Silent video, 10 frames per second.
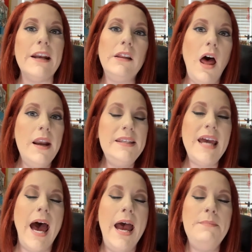And a lot of
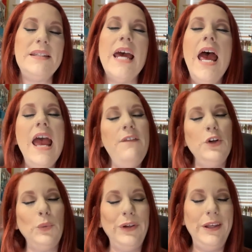times, if
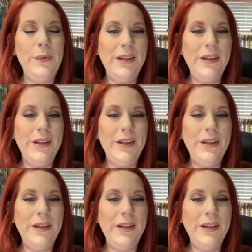you're really,